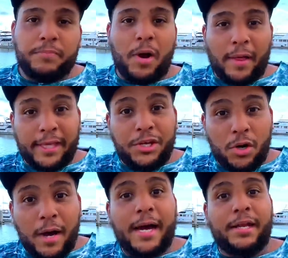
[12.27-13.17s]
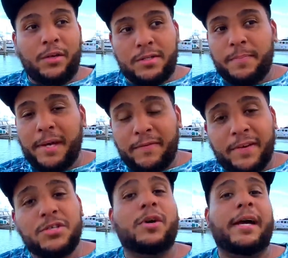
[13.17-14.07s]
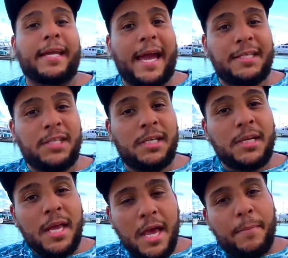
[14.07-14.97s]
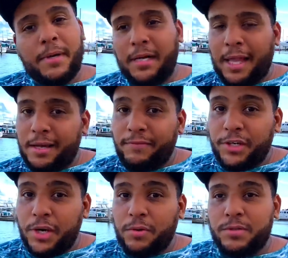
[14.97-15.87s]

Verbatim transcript: probably know how to use a pinfish or how to catch it, but a lot of you don't.